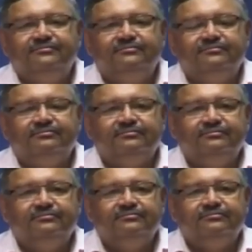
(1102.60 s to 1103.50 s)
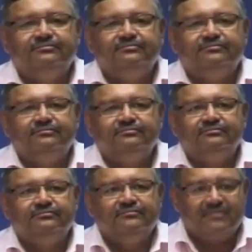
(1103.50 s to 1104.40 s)

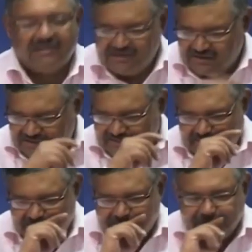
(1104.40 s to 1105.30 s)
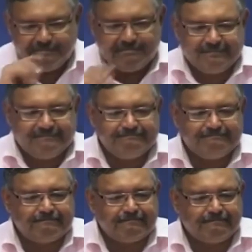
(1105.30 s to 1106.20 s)

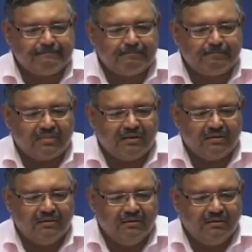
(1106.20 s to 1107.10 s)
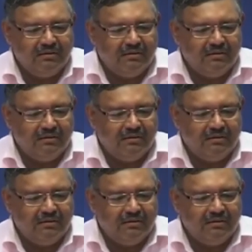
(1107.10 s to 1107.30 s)
No one is speaking in this clip.